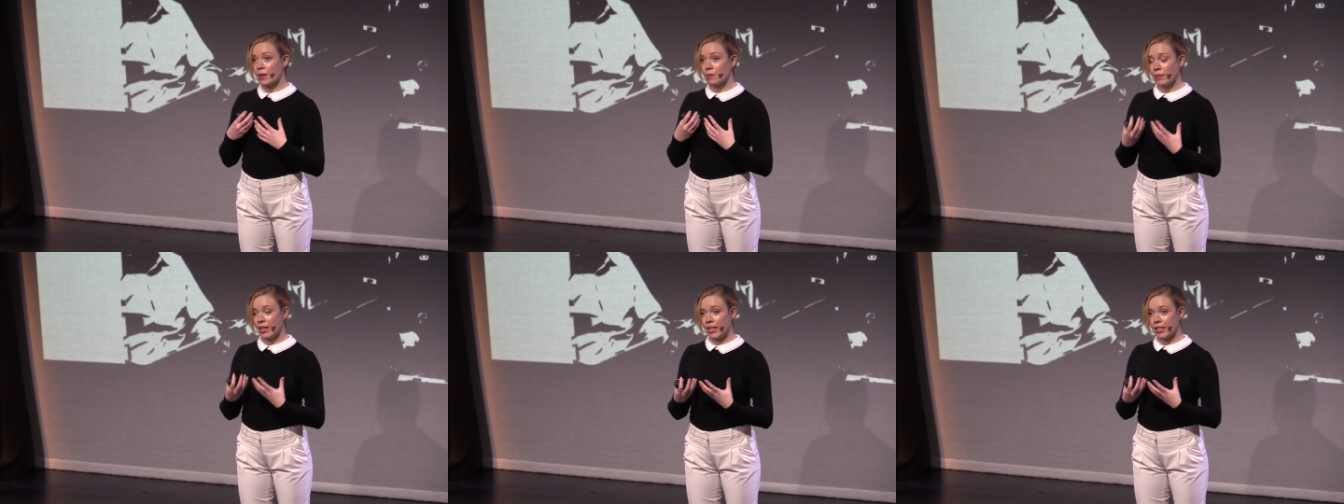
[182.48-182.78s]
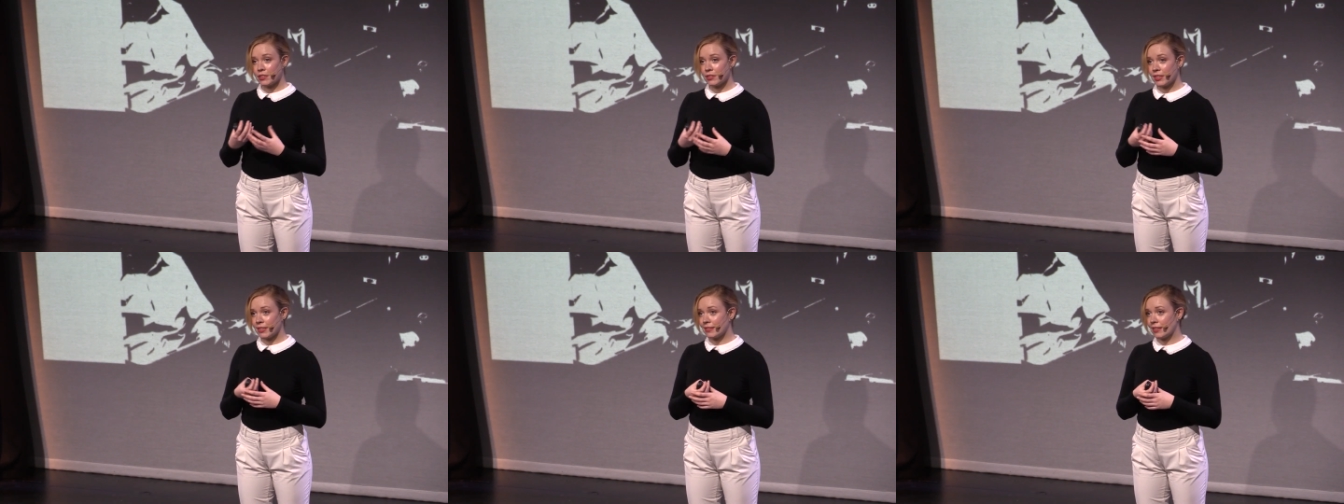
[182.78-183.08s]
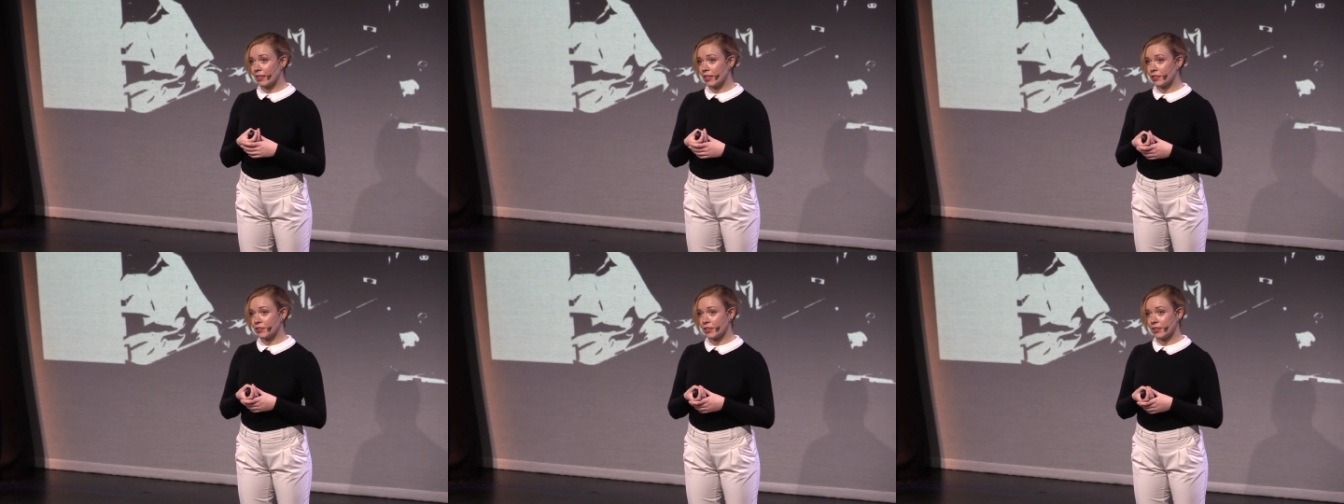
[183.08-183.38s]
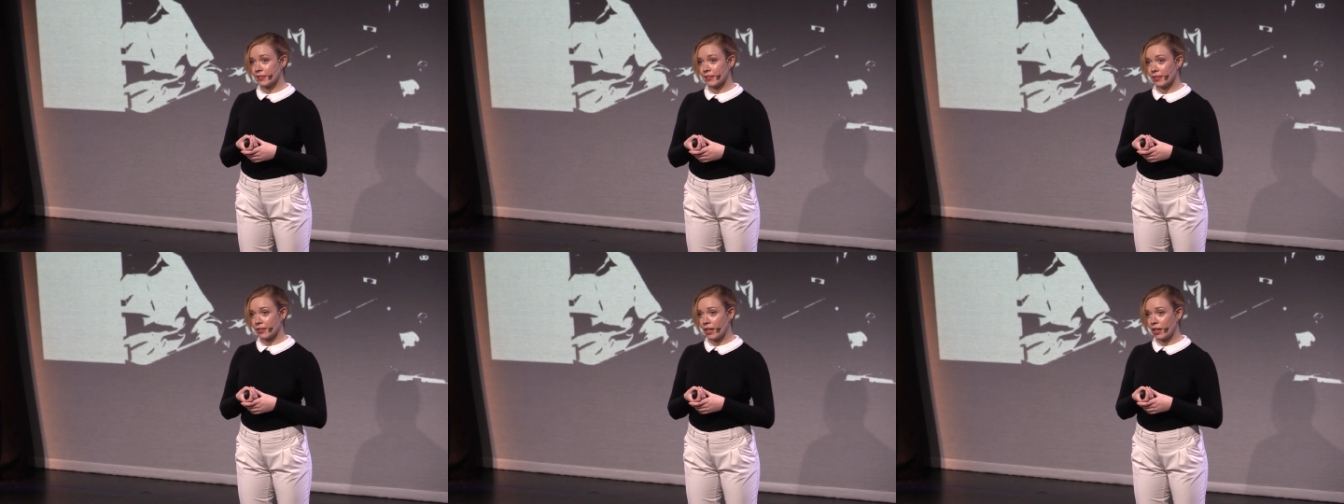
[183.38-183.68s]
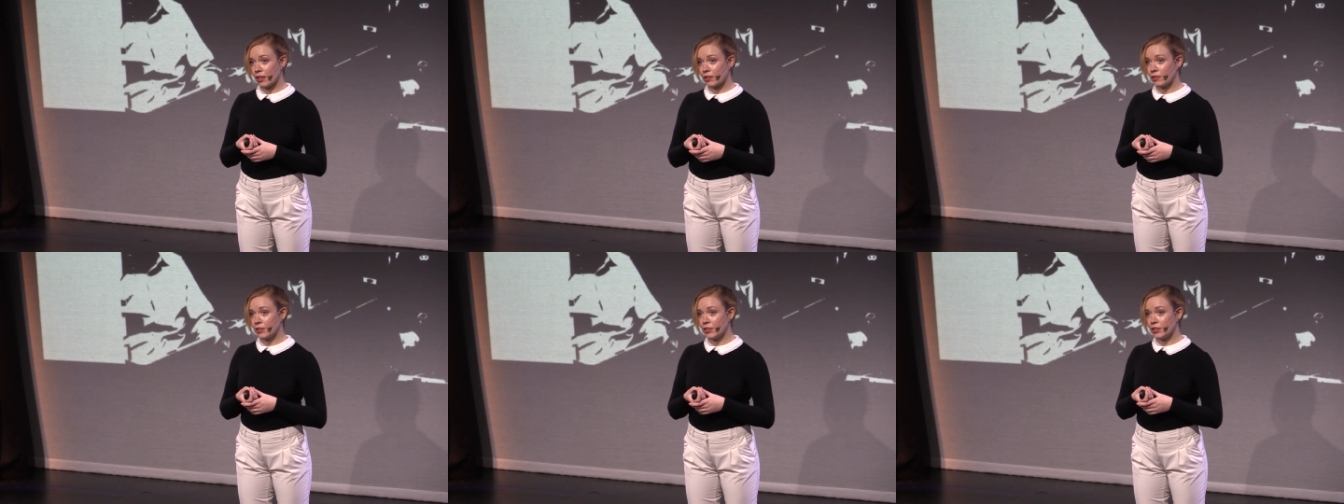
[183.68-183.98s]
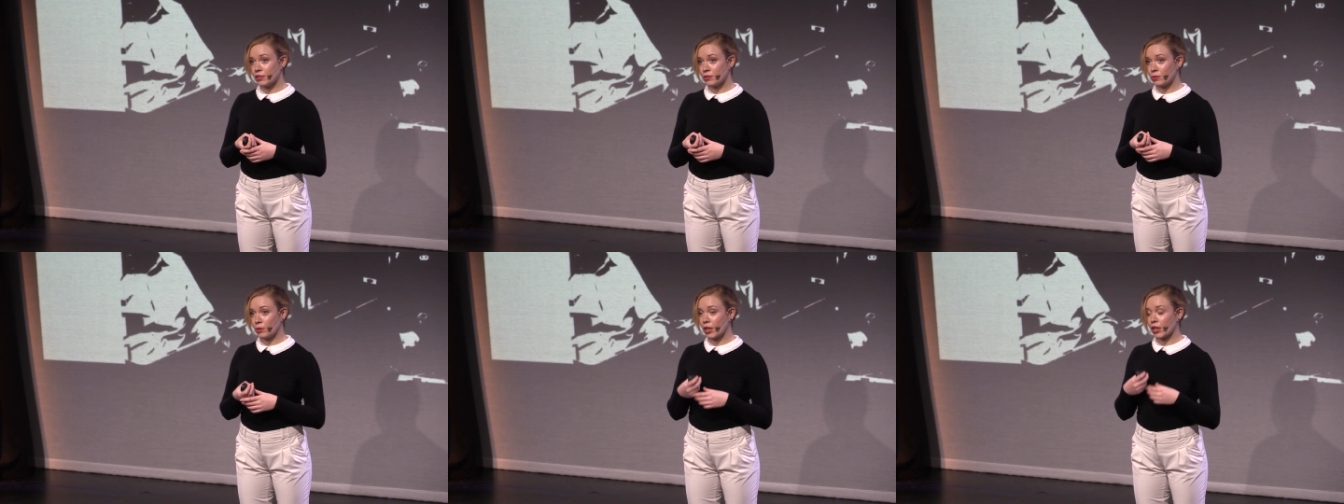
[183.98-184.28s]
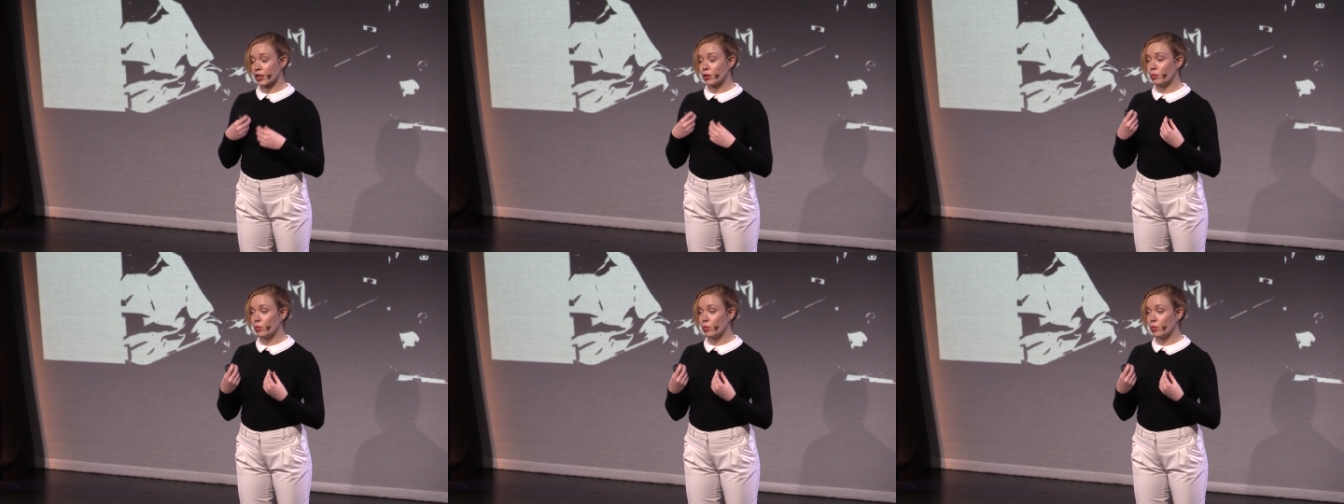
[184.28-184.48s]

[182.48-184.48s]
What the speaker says: Military solutions are not going to work,